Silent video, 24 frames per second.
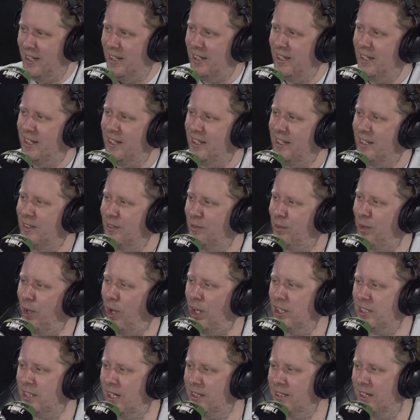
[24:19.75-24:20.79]
Yeah.
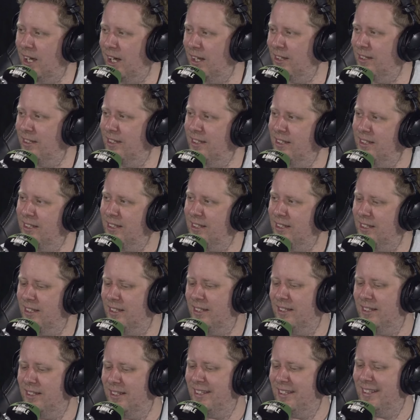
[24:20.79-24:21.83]
Flies undone. And that's Knee
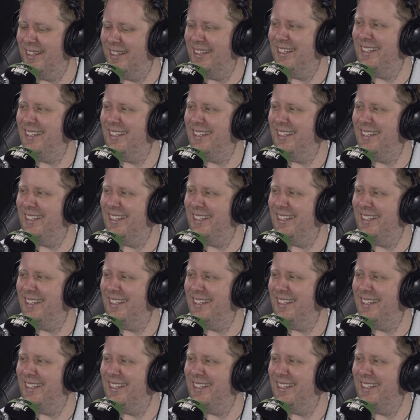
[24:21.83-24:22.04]
side. Up.